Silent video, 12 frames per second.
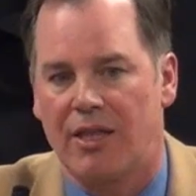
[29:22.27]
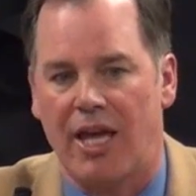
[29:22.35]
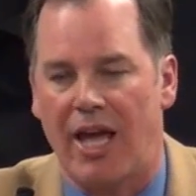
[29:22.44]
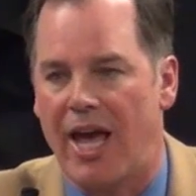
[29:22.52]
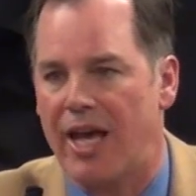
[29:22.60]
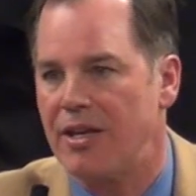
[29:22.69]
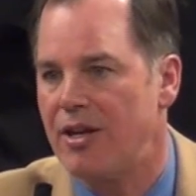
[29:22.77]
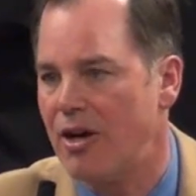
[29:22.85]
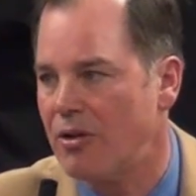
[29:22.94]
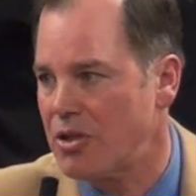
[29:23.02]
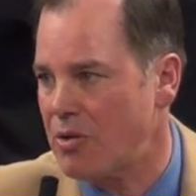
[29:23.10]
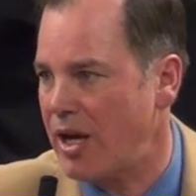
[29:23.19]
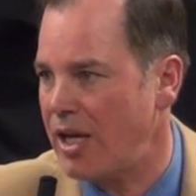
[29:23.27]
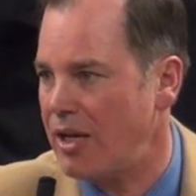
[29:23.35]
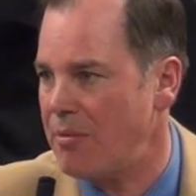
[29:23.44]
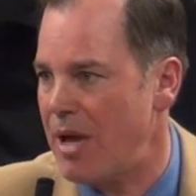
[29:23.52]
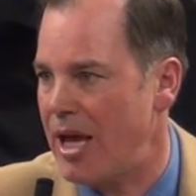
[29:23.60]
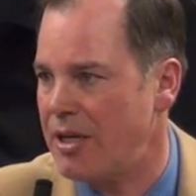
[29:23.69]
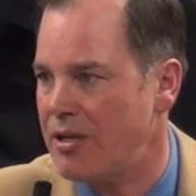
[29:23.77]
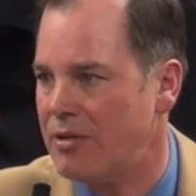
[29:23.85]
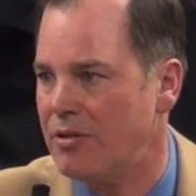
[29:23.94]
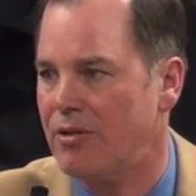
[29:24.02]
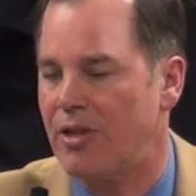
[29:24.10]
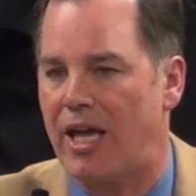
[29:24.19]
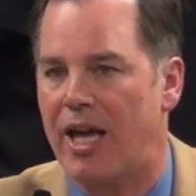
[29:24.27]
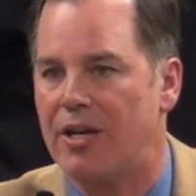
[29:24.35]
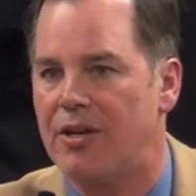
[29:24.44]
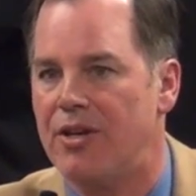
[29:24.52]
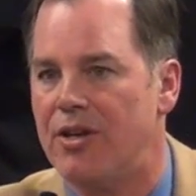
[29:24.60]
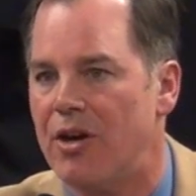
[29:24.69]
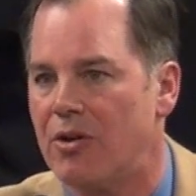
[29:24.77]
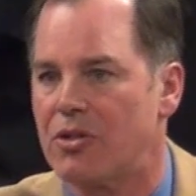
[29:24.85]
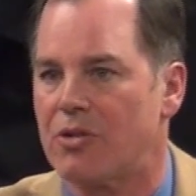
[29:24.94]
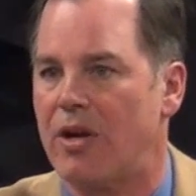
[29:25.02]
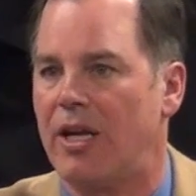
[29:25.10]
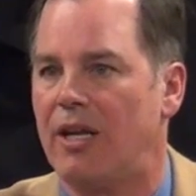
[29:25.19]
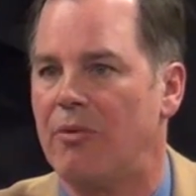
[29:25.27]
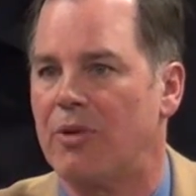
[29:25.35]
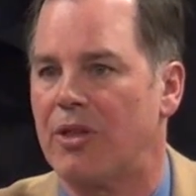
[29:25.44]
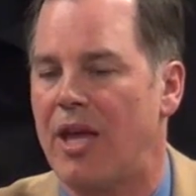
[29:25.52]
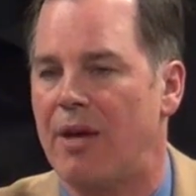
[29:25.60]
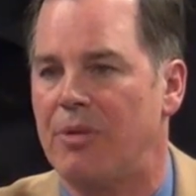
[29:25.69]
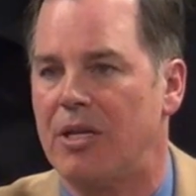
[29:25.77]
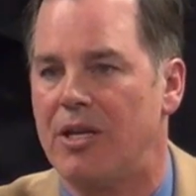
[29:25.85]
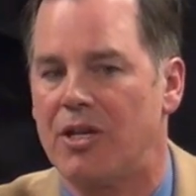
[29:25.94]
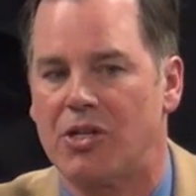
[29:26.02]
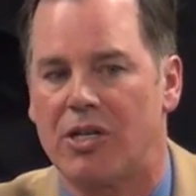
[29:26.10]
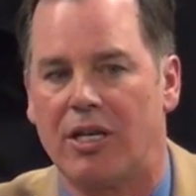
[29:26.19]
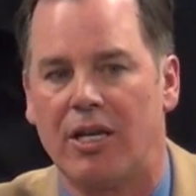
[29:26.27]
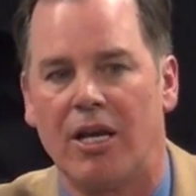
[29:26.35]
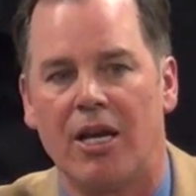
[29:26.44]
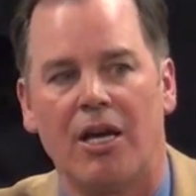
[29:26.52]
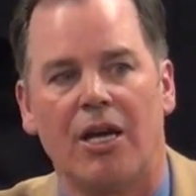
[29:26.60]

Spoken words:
They had no training manual. They had no training with ammunition.